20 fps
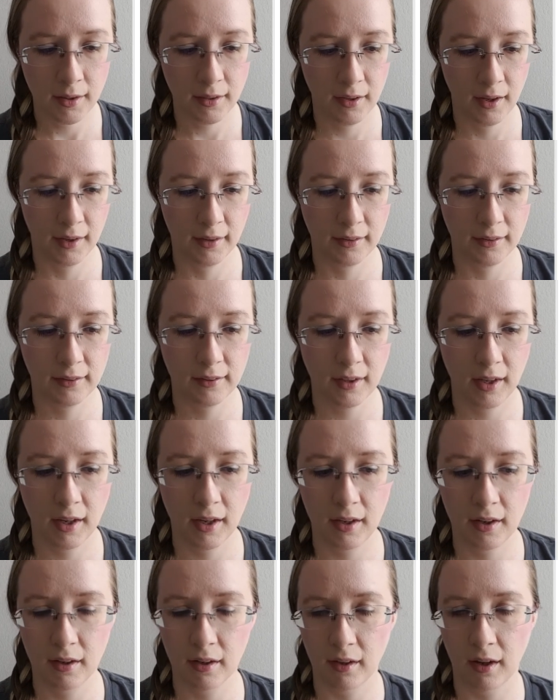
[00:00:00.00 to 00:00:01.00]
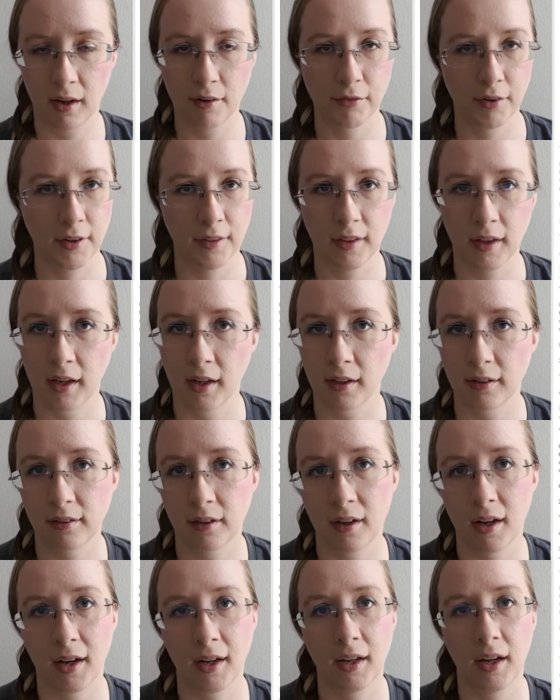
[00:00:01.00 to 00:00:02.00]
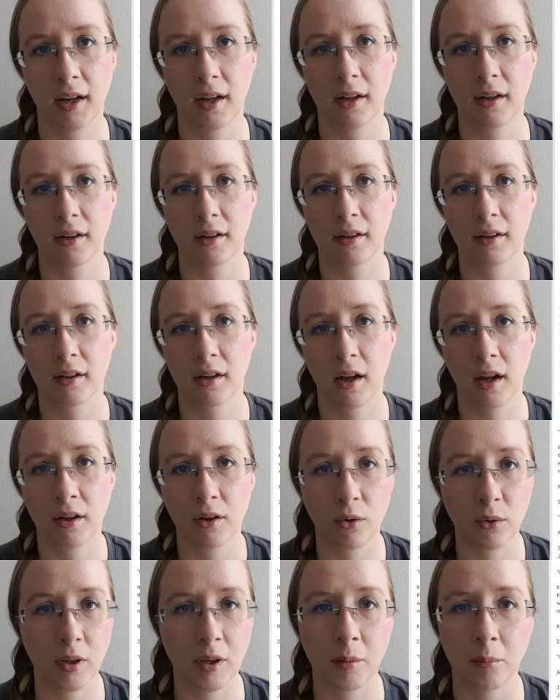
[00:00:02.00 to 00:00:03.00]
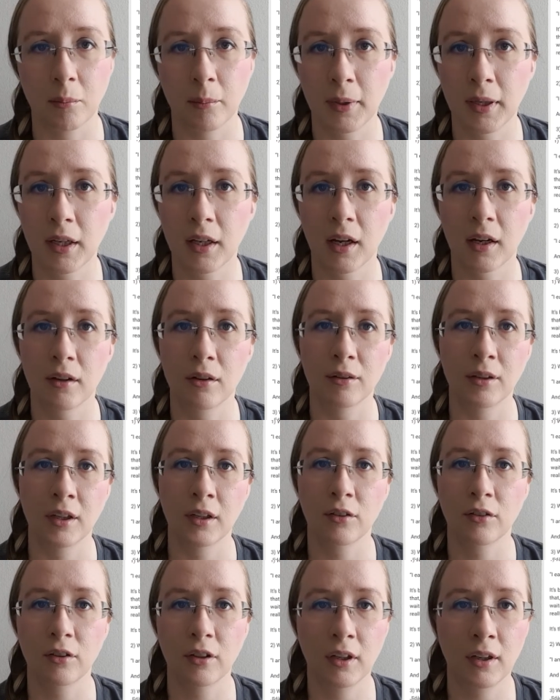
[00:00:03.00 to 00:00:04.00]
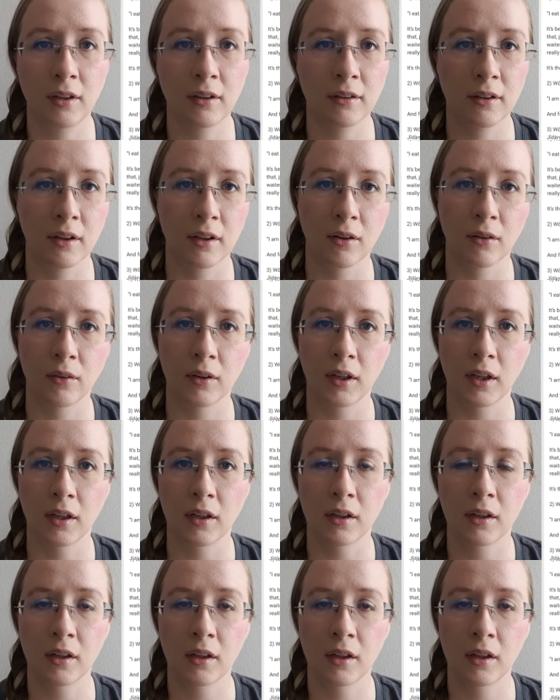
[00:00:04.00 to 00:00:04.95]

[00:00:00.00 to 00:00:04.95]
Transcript: that said everything. It said, I don't eat meat, I don't eat cheese, I don't eat